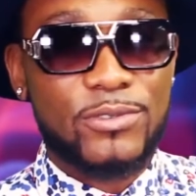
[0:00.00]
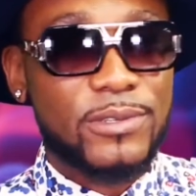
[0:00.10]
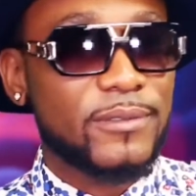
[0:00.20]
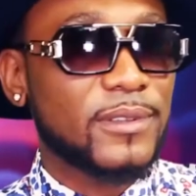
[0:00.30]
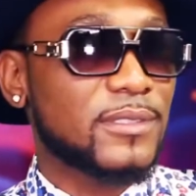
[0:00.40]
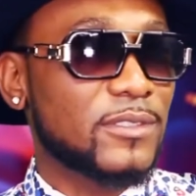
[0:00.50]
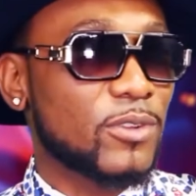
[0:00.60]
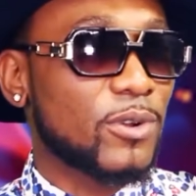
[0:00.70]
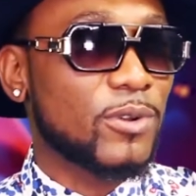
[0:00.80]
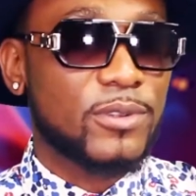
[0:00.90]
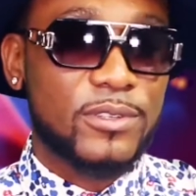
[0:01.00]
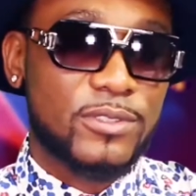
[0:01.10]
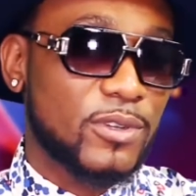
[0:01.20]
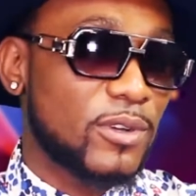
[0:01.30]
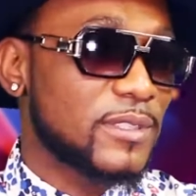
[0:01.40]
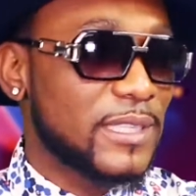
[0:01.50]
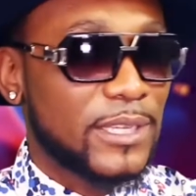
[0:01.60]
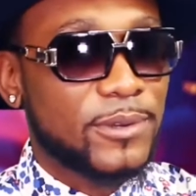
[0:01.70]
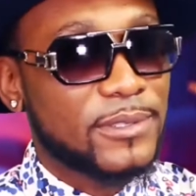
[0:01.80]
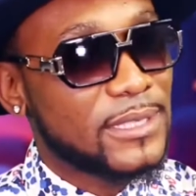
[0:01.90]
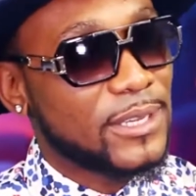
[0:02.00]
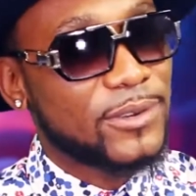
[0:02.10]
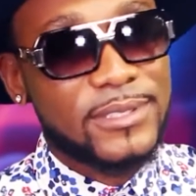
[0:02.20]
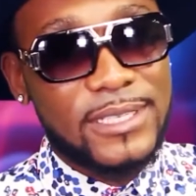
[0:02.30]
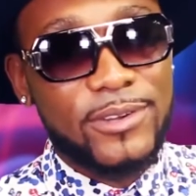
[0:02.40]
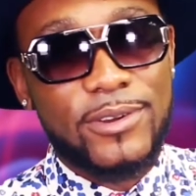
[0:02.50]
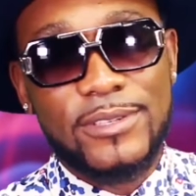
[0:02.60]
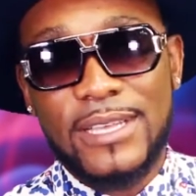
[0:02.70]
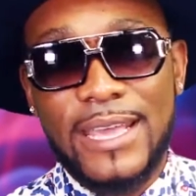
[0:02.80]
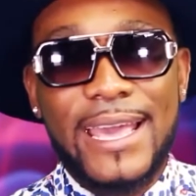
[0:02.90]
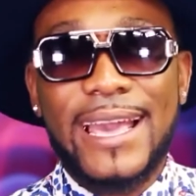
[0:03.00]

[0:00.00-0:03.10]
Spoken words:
doing singles.